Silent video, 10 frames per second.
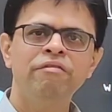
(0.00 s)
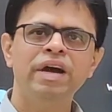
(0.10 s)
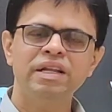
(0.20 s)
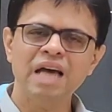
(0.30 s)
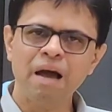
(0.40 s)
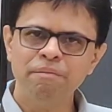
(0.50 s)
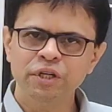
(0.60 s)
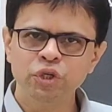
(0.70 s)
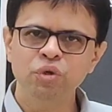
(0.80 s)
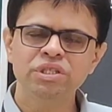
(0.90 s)
where the
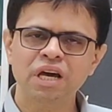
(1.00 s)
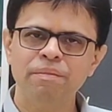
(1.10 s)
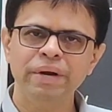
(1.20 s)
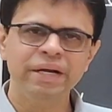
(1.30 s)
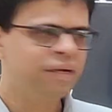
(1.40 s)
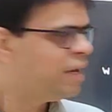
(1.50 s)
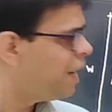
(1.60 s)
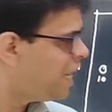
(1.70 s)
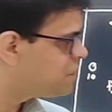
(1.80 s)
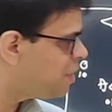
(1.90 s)
amplitudes are met
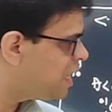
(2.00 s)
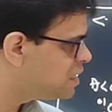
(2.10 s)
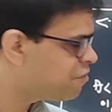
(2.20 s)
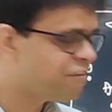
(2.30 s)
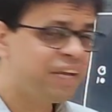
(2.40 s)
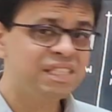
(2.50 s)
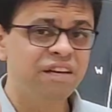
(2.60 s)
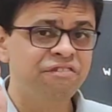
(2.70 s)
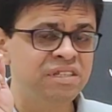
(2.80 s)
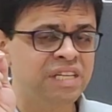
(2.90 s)
as well as the phase
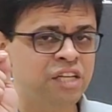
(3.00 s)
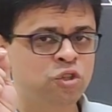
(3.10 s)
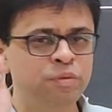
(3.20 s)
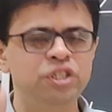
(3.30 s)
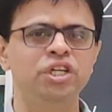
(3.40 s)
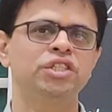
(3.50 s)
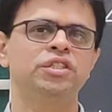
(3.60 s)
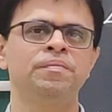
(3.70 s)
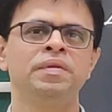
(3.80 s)
difference has to be judged.